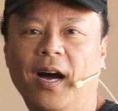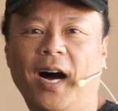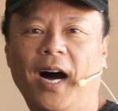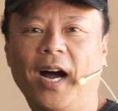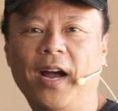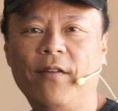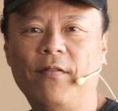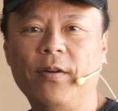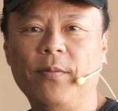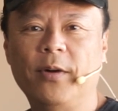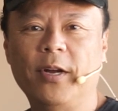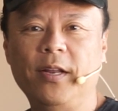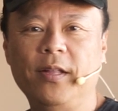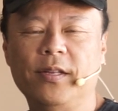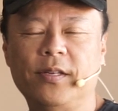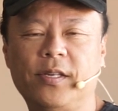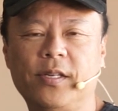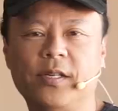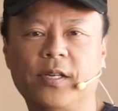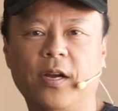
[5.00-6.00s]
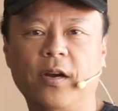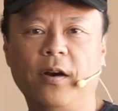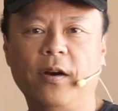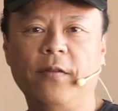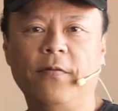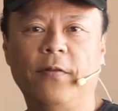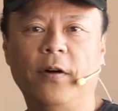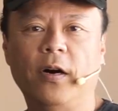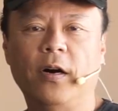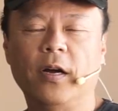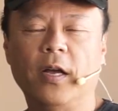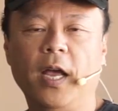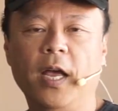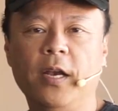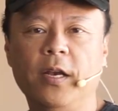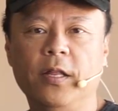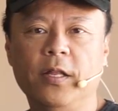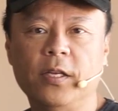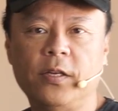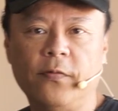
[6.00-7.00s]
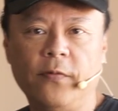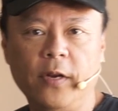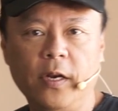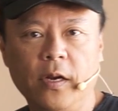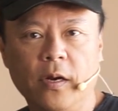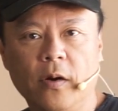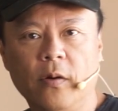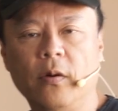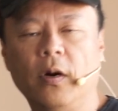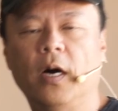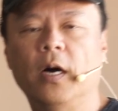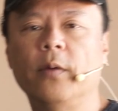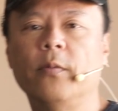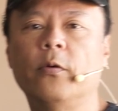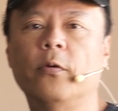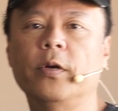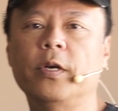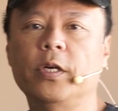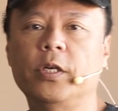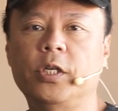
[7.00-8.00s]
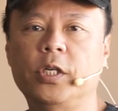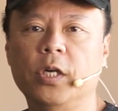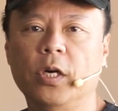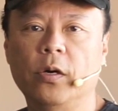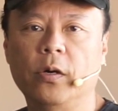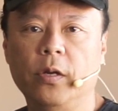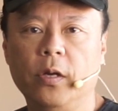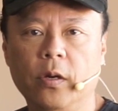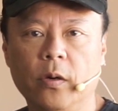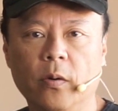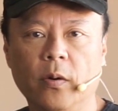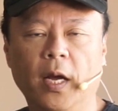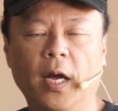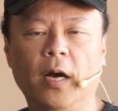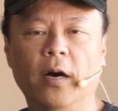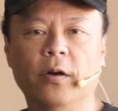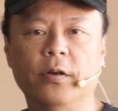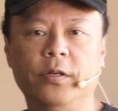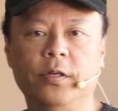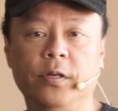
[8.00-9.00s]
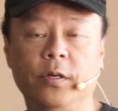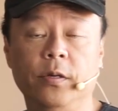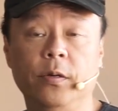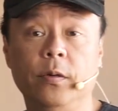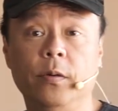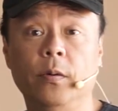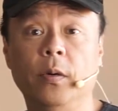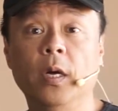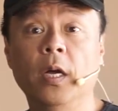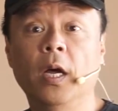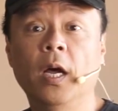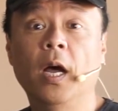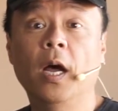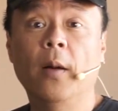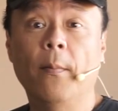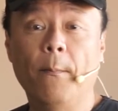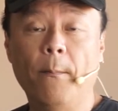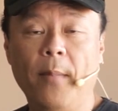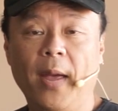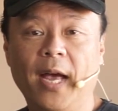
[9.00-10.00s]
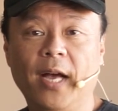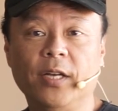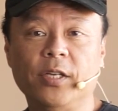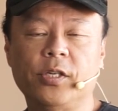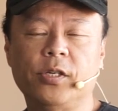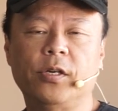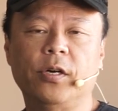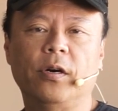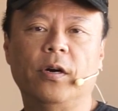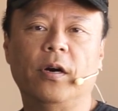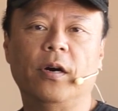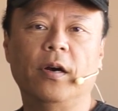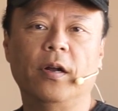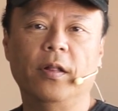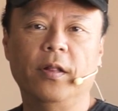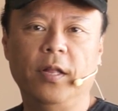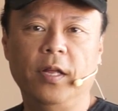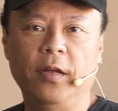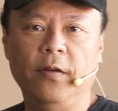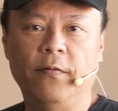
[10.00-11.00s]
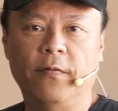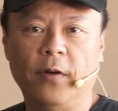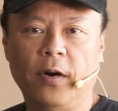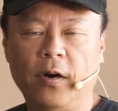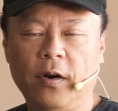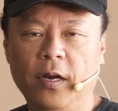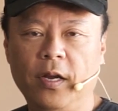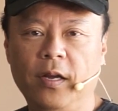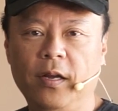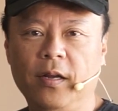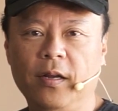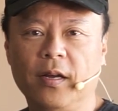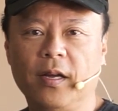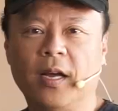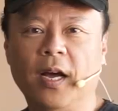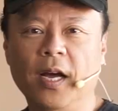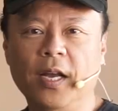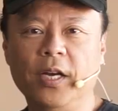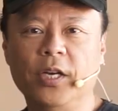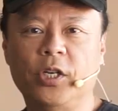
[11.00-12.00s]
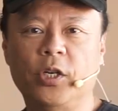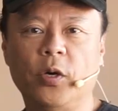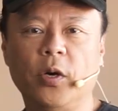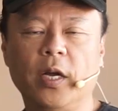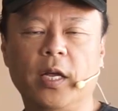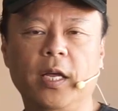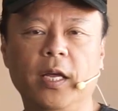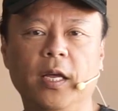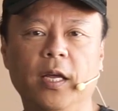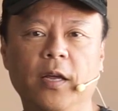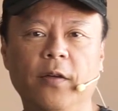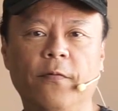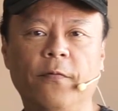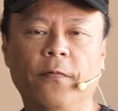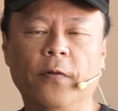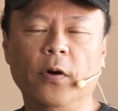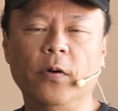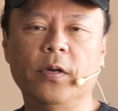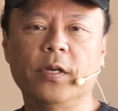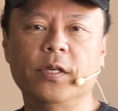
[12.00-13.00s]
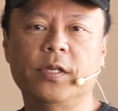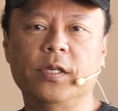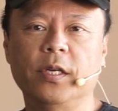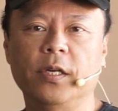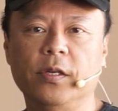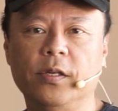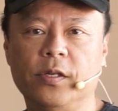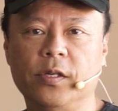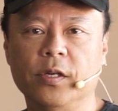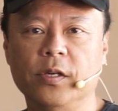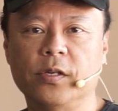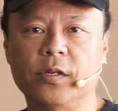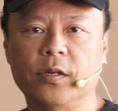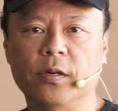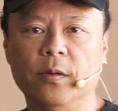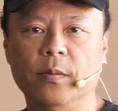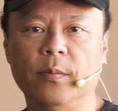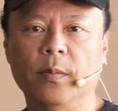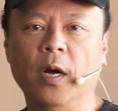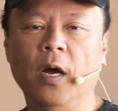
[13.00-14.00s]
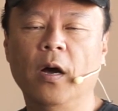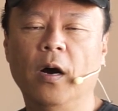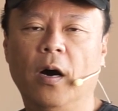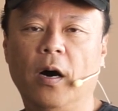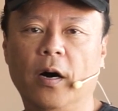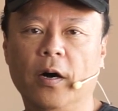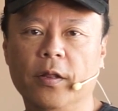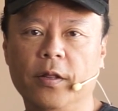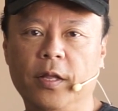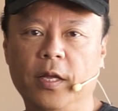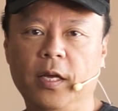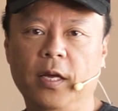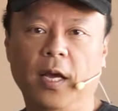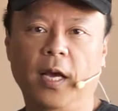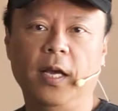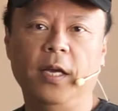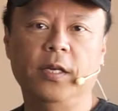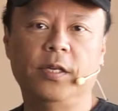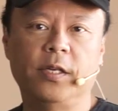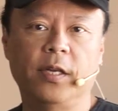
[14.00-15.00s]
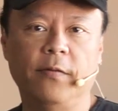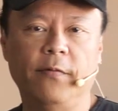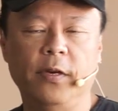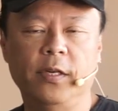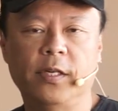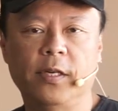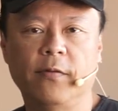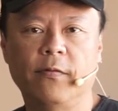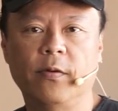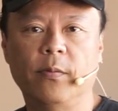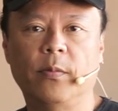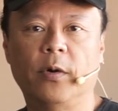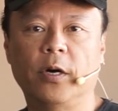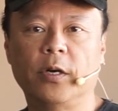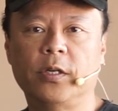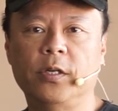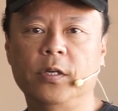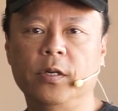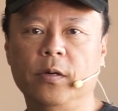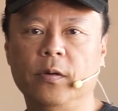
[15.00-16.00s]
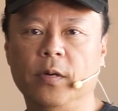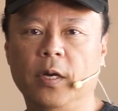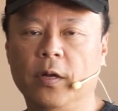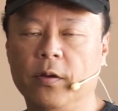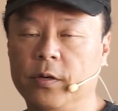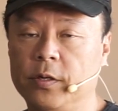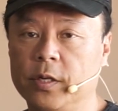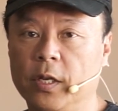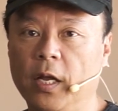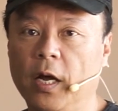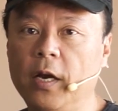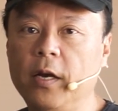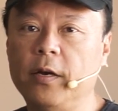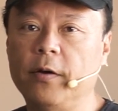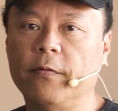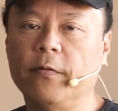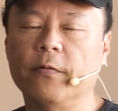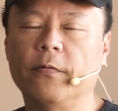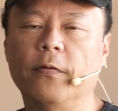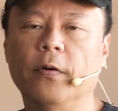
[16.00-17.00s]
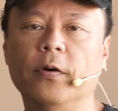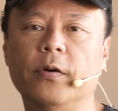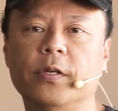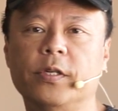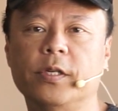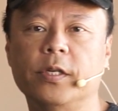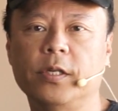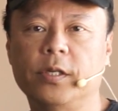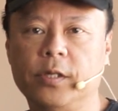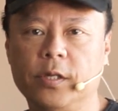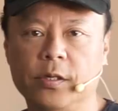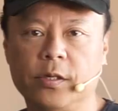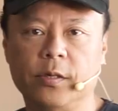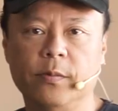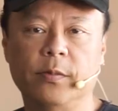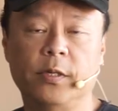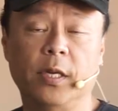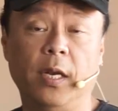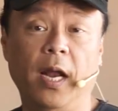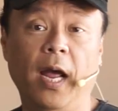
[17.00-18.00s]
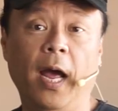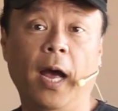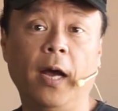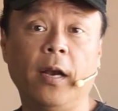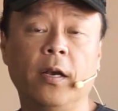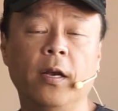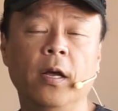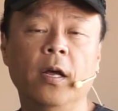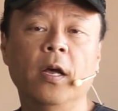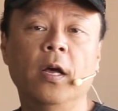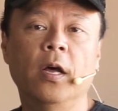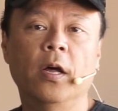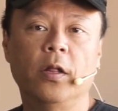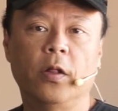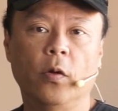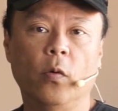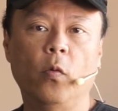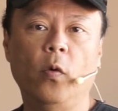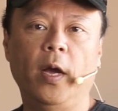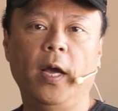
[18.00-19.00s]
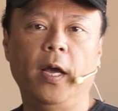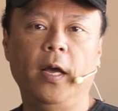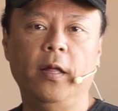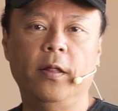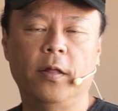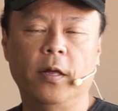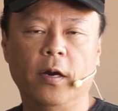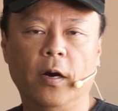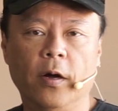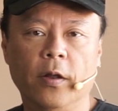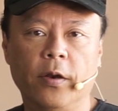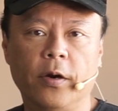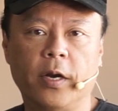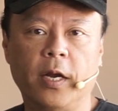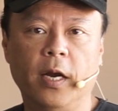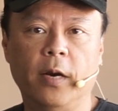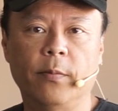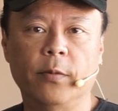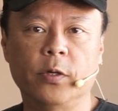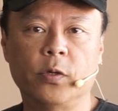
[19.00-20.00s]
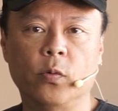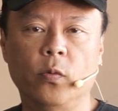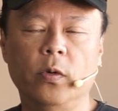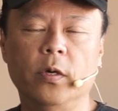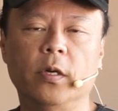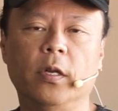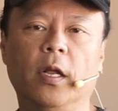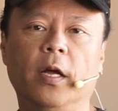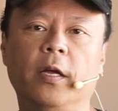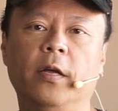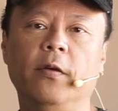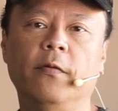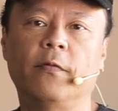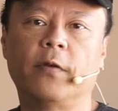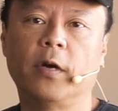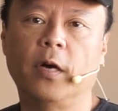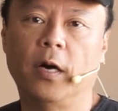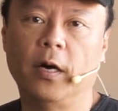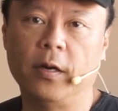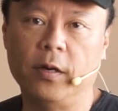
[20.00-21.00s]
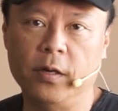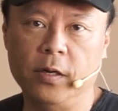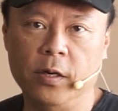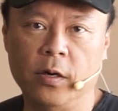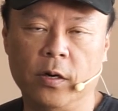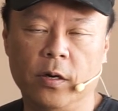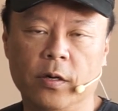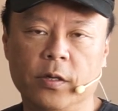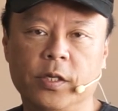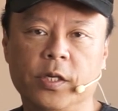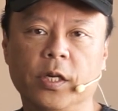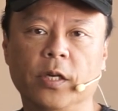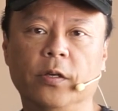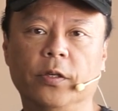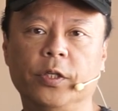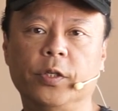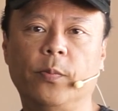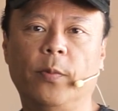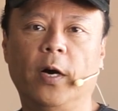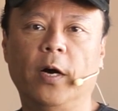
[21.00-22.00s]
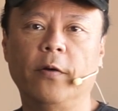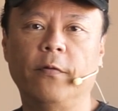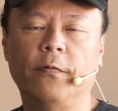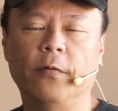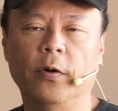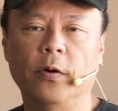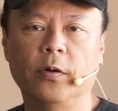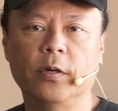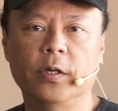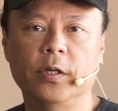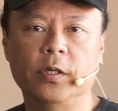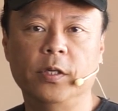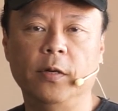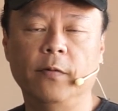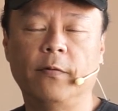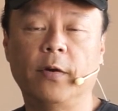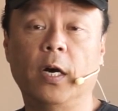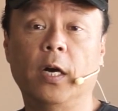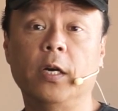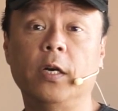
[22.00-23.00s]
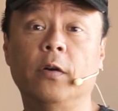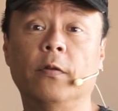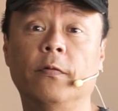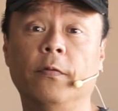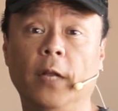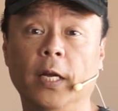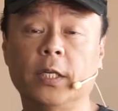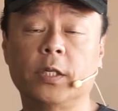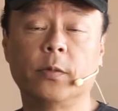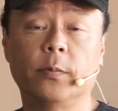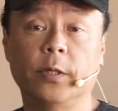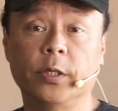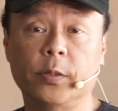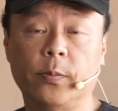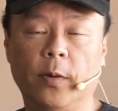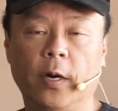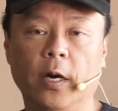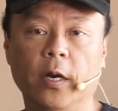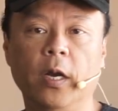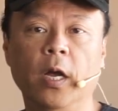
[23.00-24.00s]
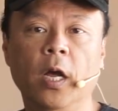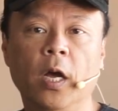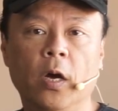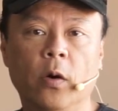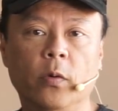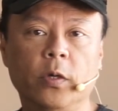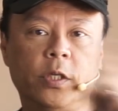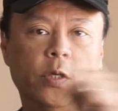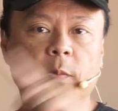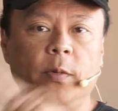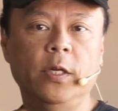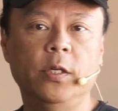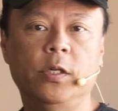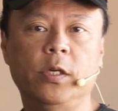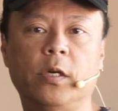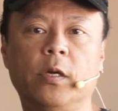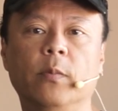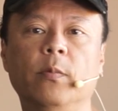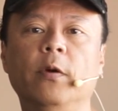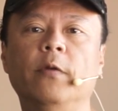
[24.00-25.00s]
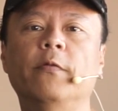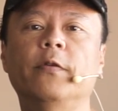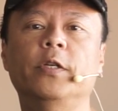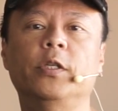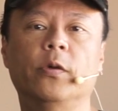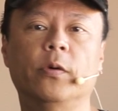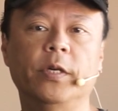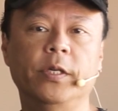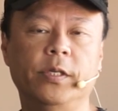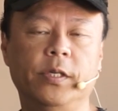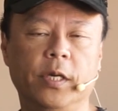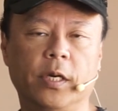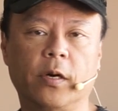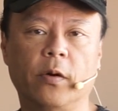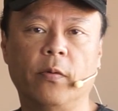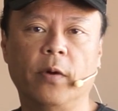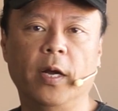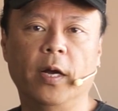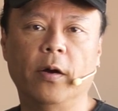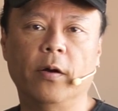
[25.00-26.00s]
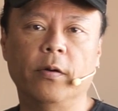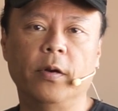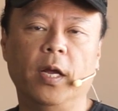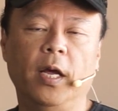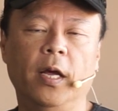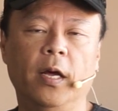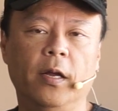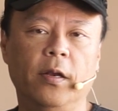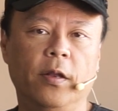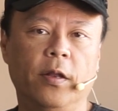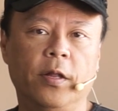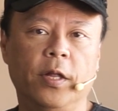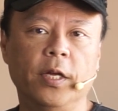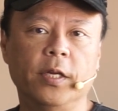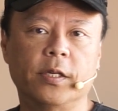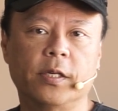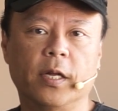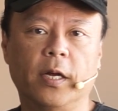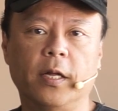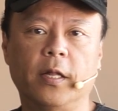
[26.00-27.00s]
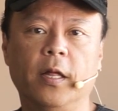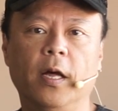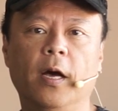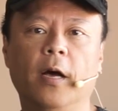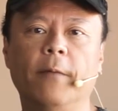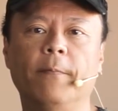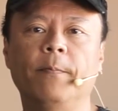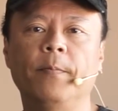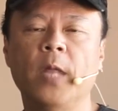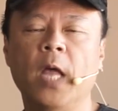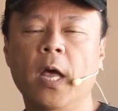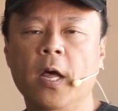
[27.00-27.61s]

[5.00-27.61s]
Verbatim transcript: Hi everybody, this is Gary Fong, and in this video I'm going to show you how to master the very kind of tricky focusing system on the A77 Mark II. Now, there's a lot of different focusing systems that act the way that other cameras would. Like you've got your single spot focus, you've got your flexible spot, which means you can move a joystick around and things like that.